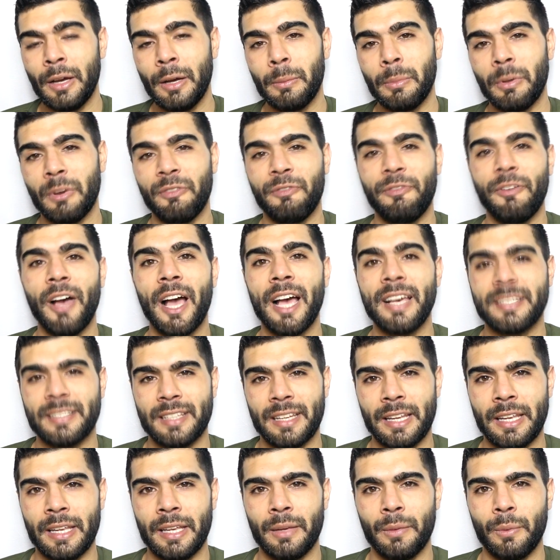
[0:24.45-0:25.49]
But
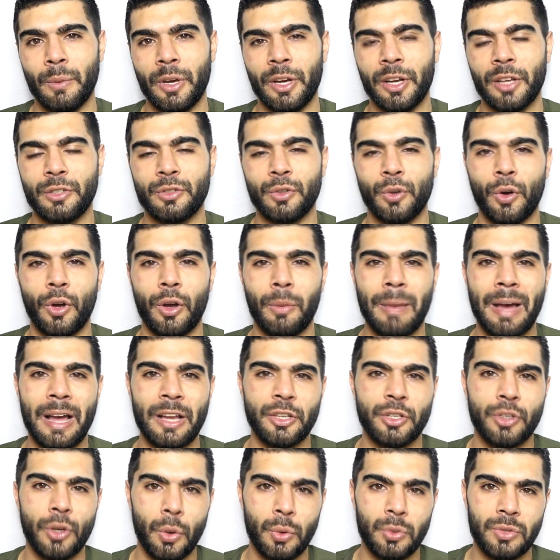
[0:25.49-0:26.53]
firstly, we're going to talk
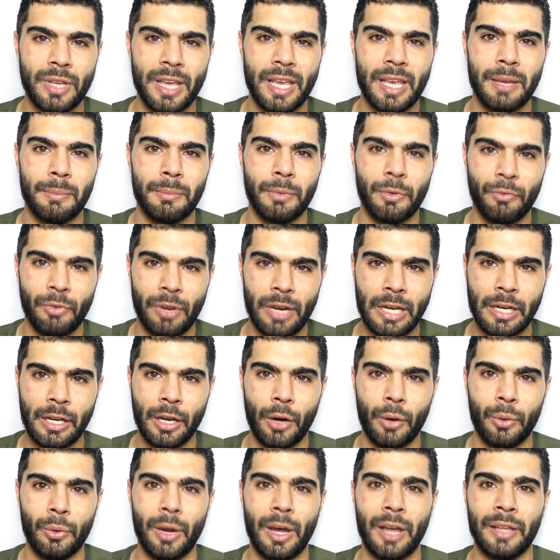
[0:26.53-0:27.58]
about Jose
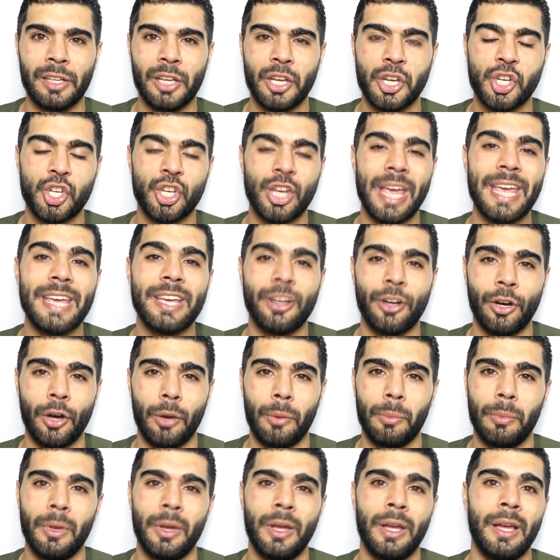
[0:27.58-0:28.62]
Mourinho and the
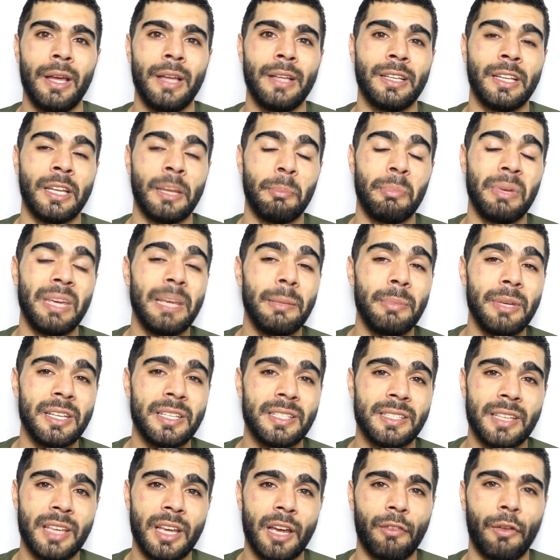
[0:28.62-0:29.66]
shake-up that the
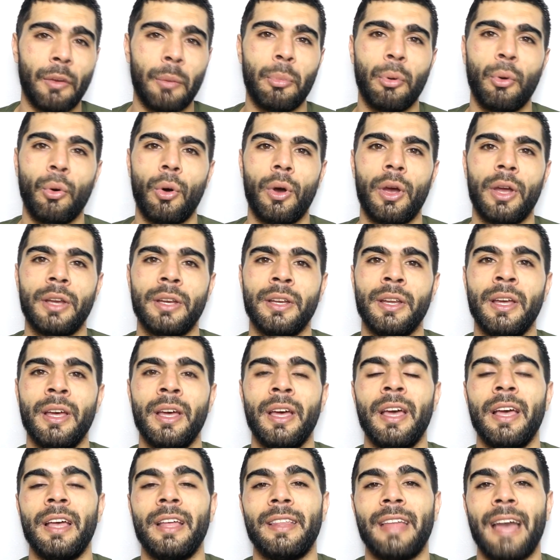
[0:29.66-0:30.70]
BBC are reporting
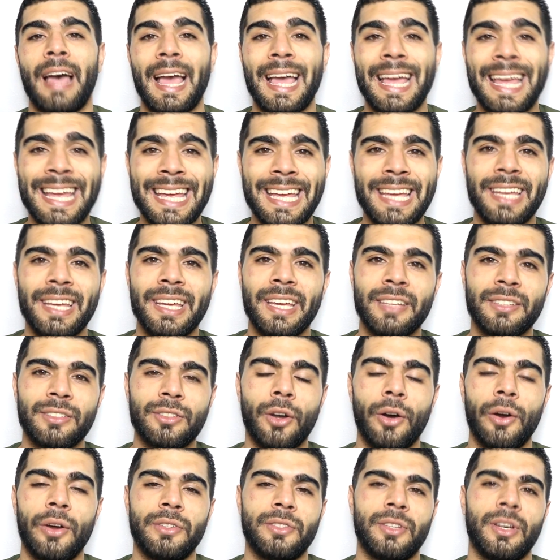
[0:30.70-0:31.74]
that he is
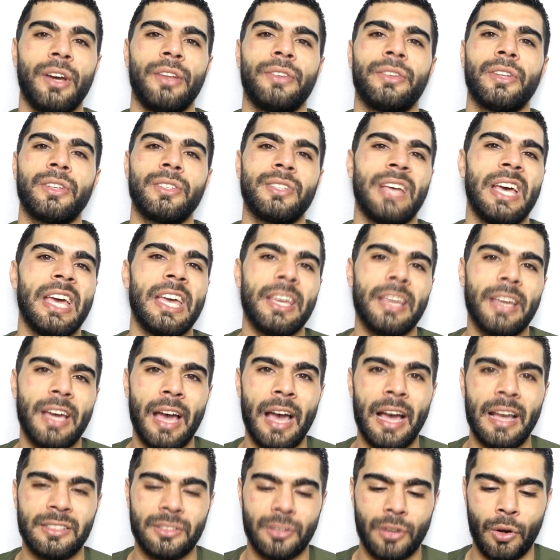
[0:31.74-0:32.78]
going to undertake
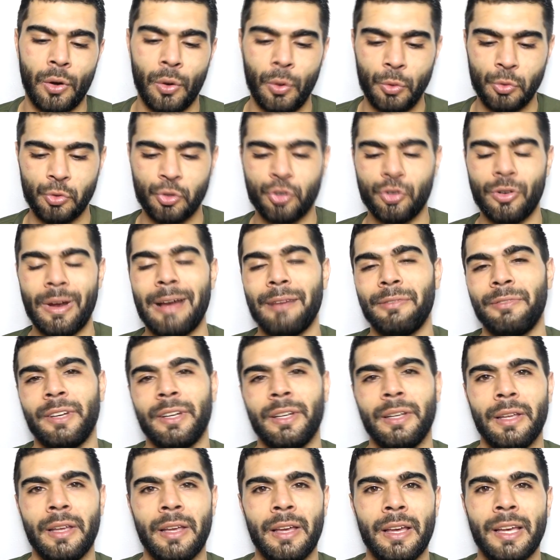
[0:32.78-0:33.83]
at Old
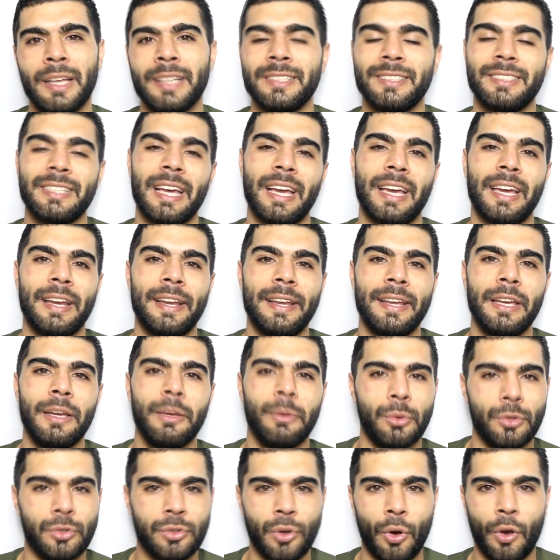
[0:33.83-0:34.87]
Trafford. Secondly,
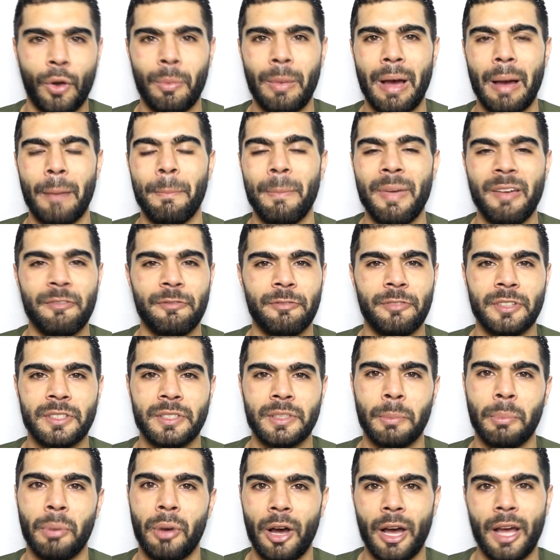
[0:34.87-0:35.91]
we'll talk about Memphis
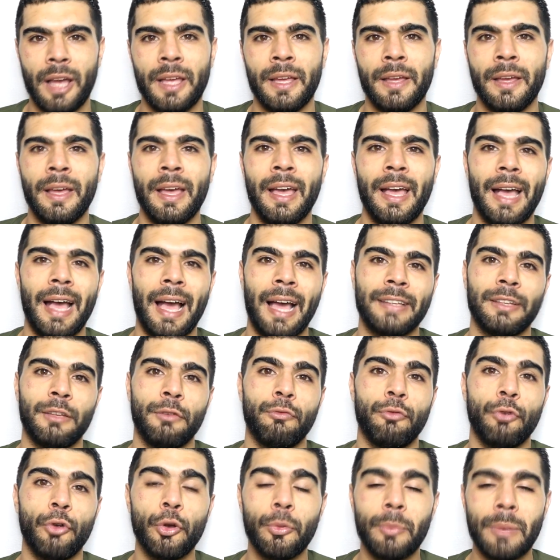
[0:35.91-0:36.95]
Depay and the
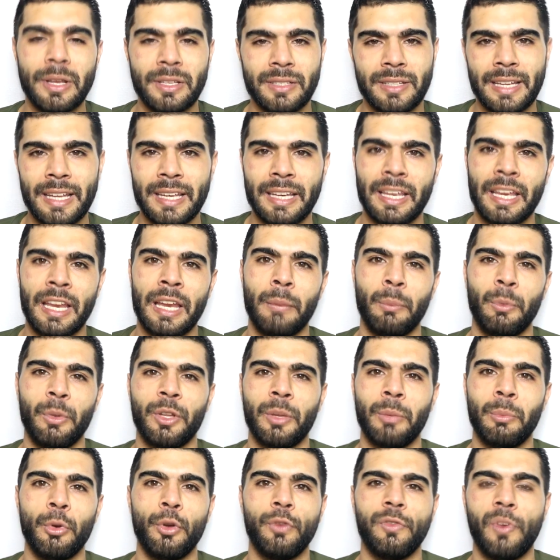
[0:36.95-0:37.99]
rumours linking him with
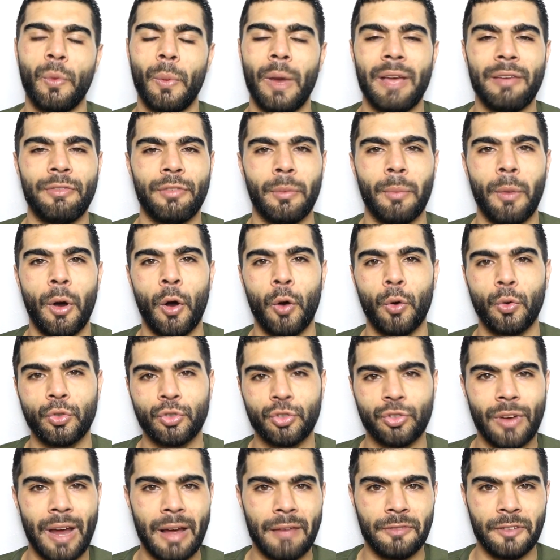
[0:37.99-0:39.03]
a move away from Old
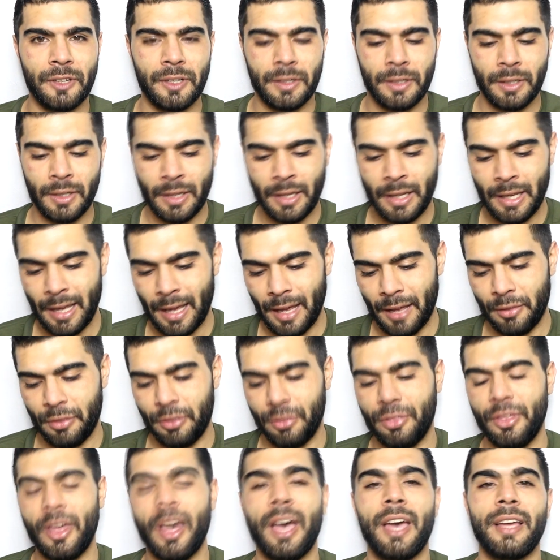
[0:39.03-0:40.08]
Trafford. And
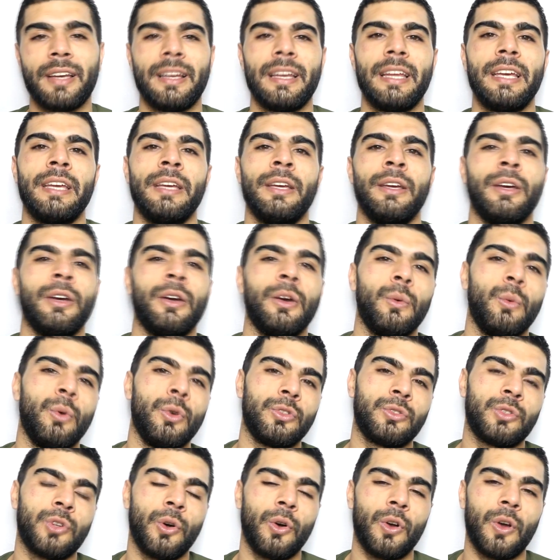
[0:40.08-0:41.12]
thirdly, we'll
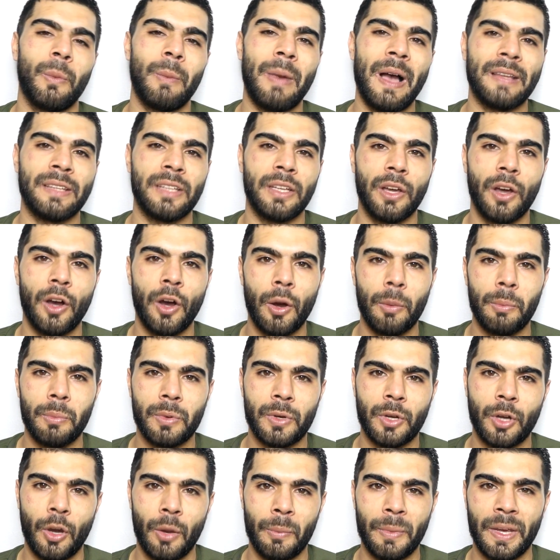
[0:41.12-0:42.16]
talk about the
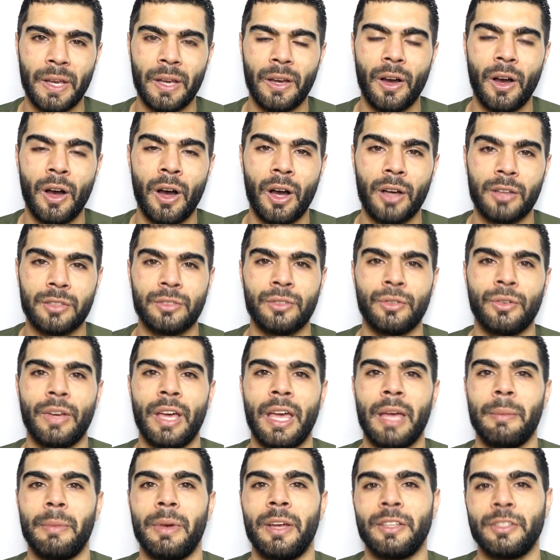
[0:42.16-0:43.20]
upcoming Arsenal
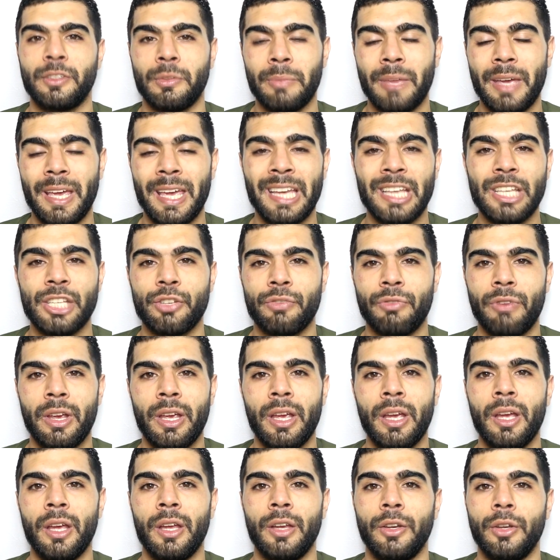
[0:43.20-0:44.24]
game and some
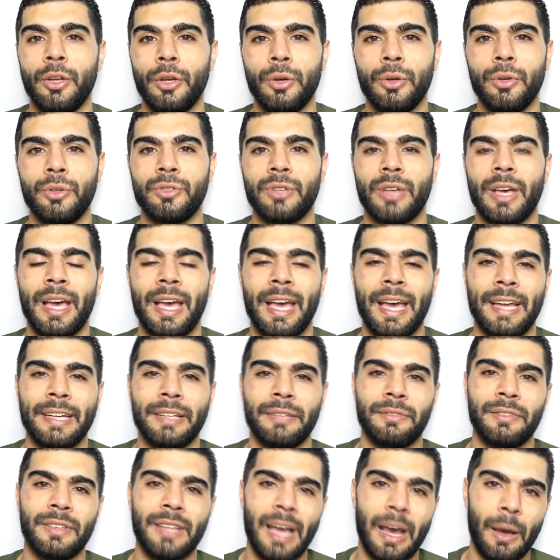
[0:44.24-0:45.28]
injury news ahead
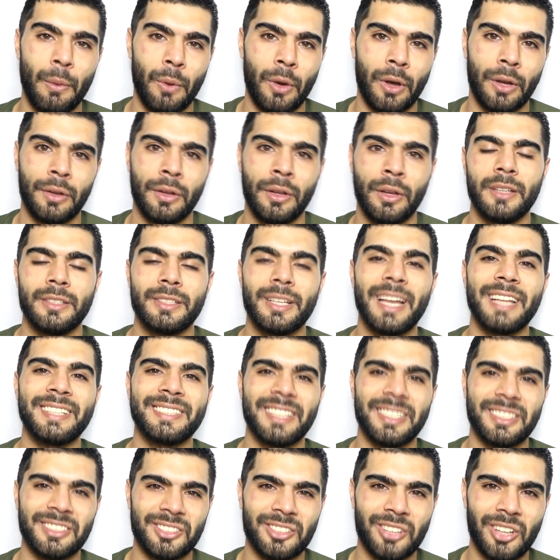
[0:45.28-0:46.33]
of that one. So let's
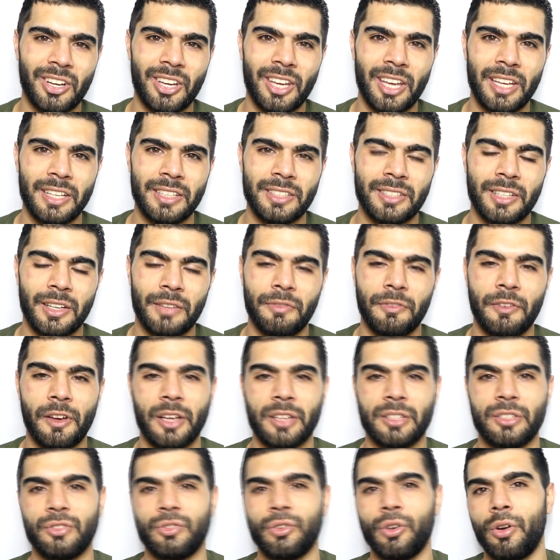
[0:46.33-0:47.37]
get stuck into the
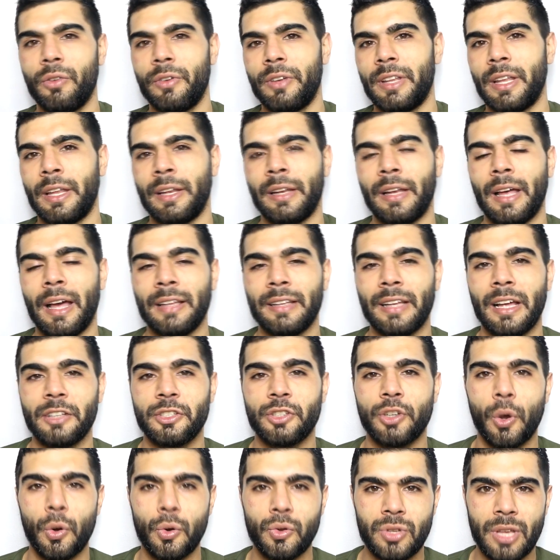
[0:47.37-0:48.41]
first story then, and that
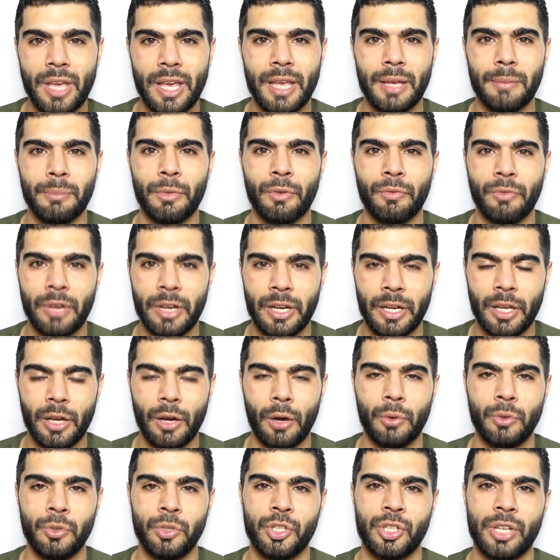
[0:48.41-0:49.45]
Jose
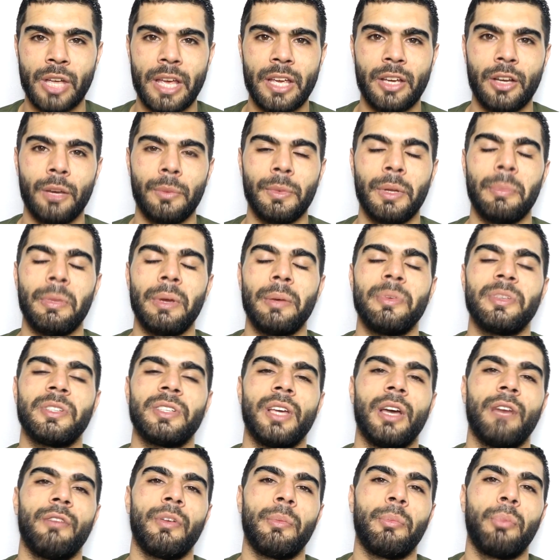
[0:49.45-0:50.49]
Mourinho shake-up. The
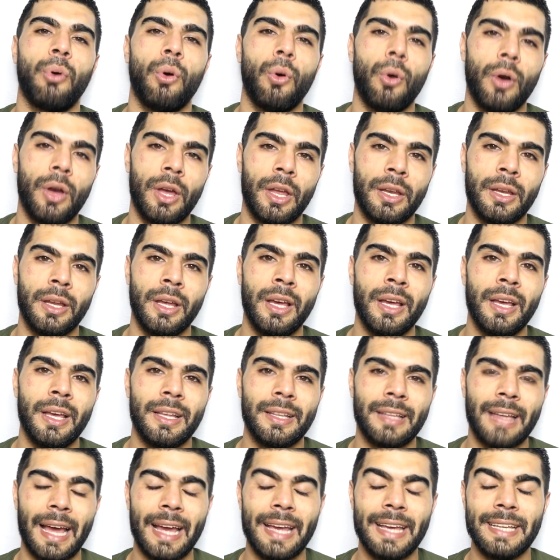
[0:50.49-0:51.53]
BBC are reporting
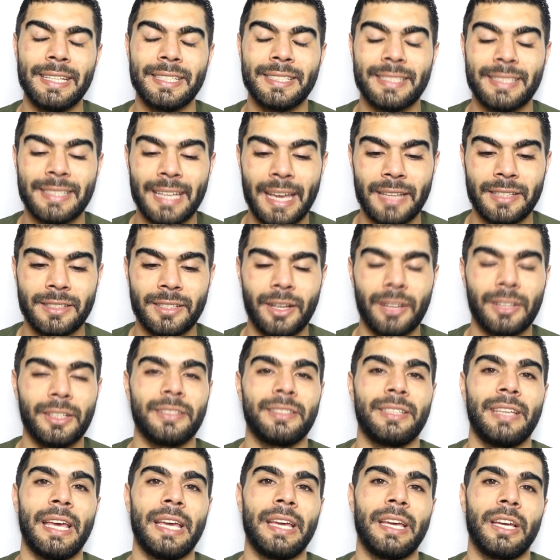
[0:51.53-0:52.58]
that he's set to
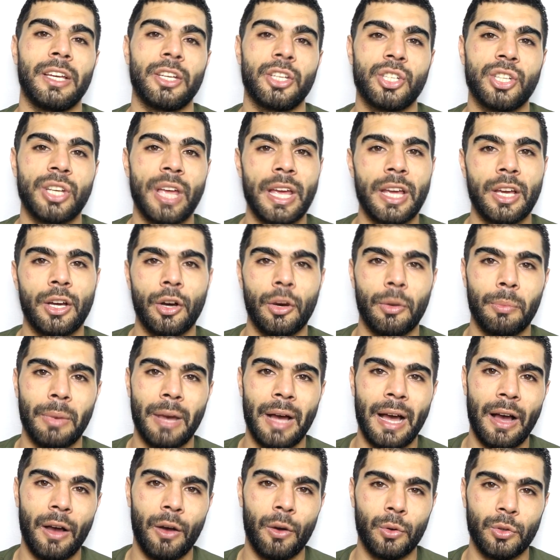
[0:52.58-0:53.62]
undertake a shake-up
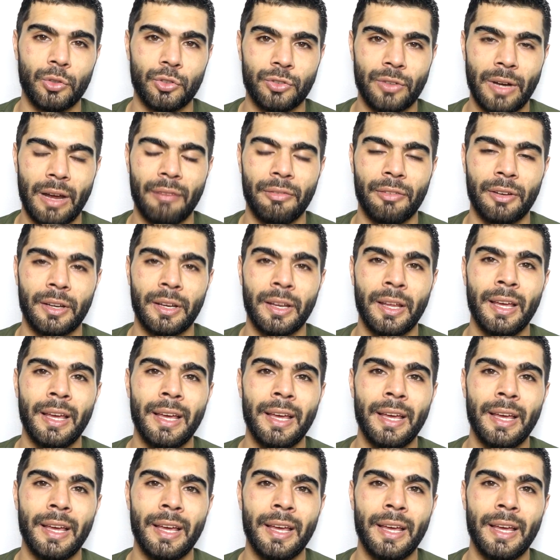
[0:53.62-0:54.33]
at Old Trafford.